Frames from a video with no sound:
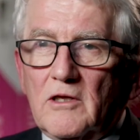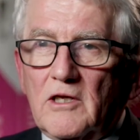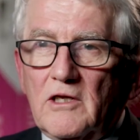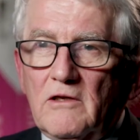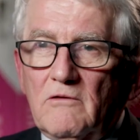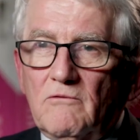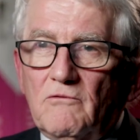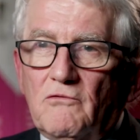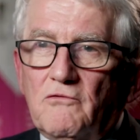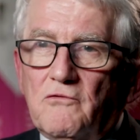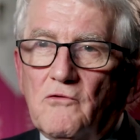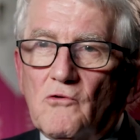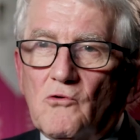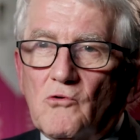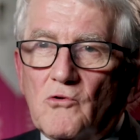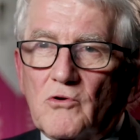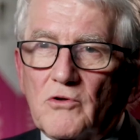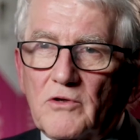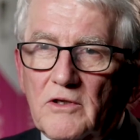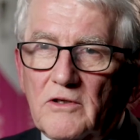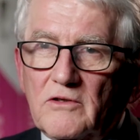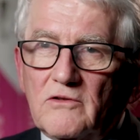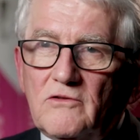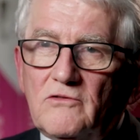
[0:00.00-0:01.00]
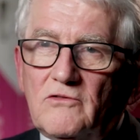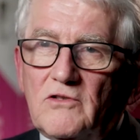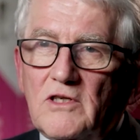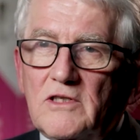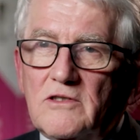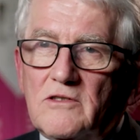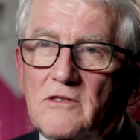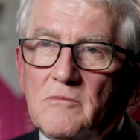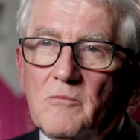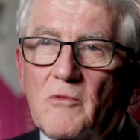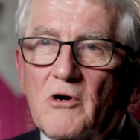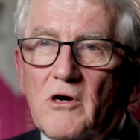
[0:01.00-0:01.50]
leaned forward and
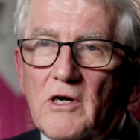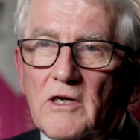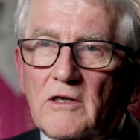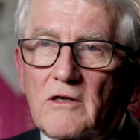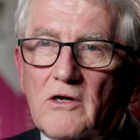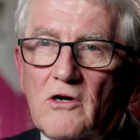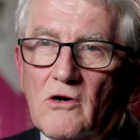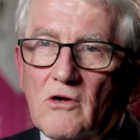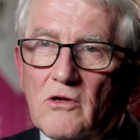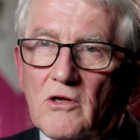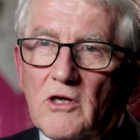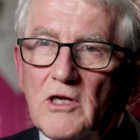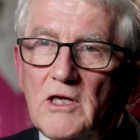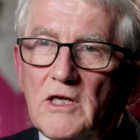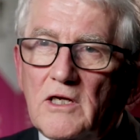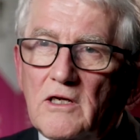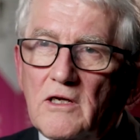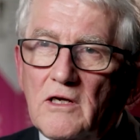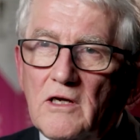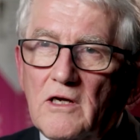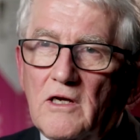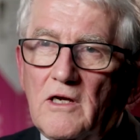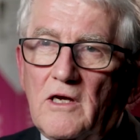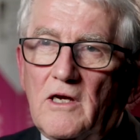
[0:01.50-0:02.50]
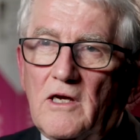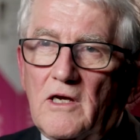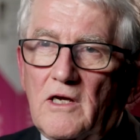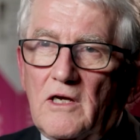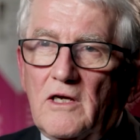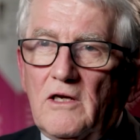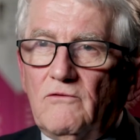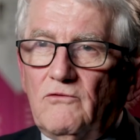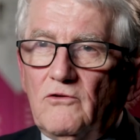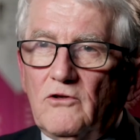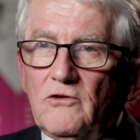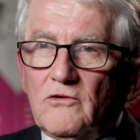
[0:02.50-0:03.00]
said to my colleague,
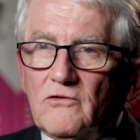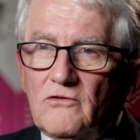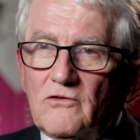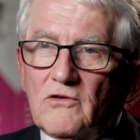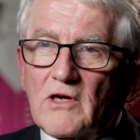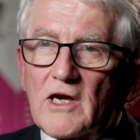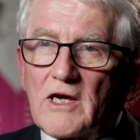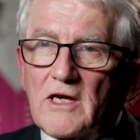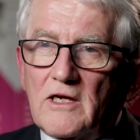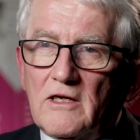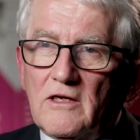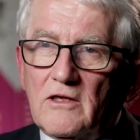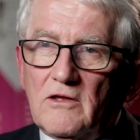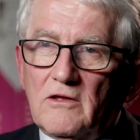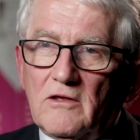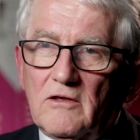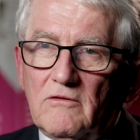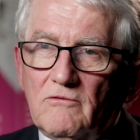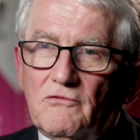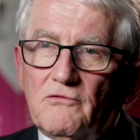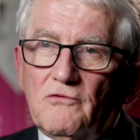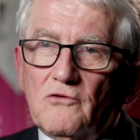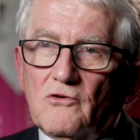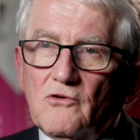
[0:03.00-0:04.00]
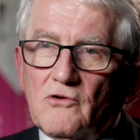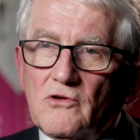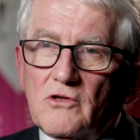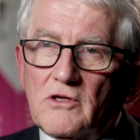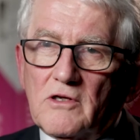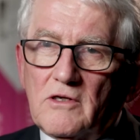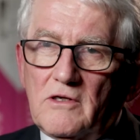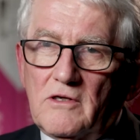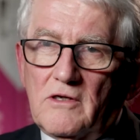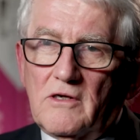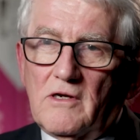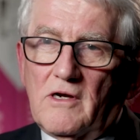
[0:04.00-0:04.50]
"If you say anything
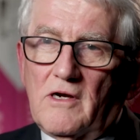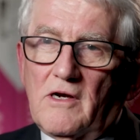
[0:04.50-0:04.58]
further,